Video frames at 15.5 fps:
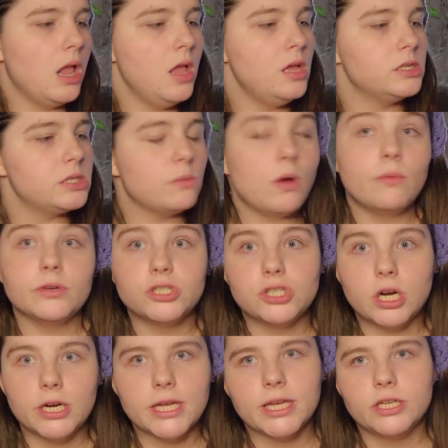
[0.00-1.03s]
So what we're
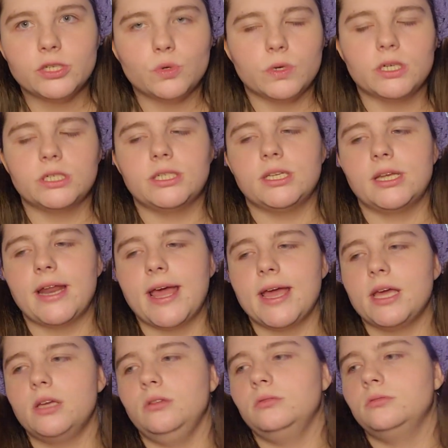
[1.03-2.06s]
starting indoor
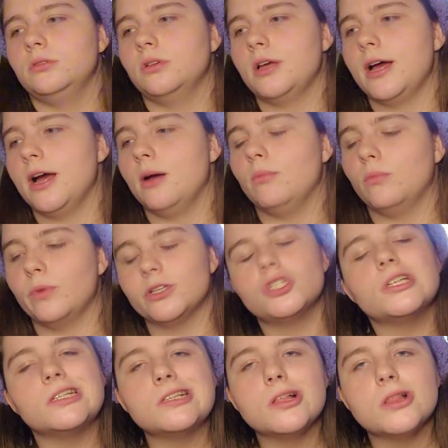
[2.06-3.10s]
today,
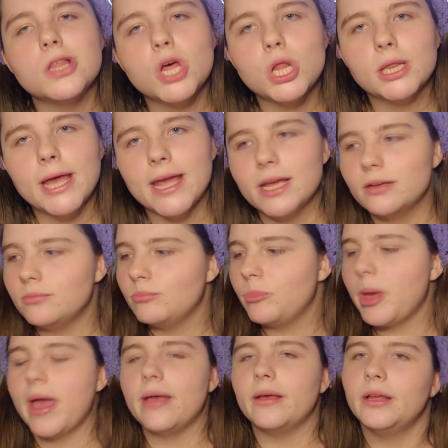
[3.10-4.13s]
which is a little late,
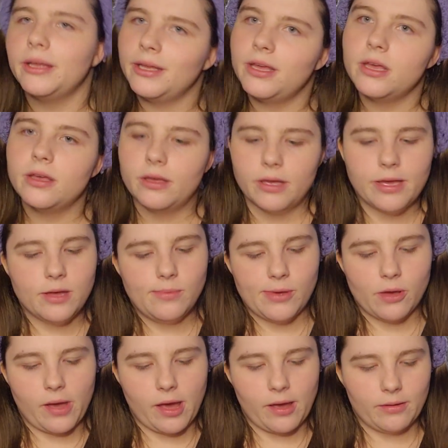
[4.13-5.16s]
but it'll
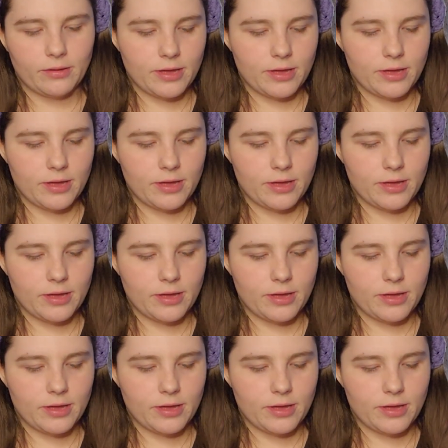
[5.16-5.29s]
be okay.